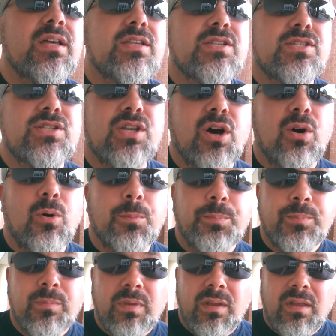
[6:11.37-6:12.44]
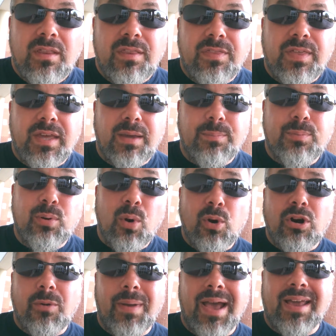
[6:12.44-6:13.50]
So the
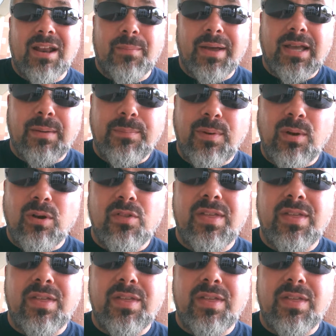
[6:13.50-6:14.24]
program I had on my computer,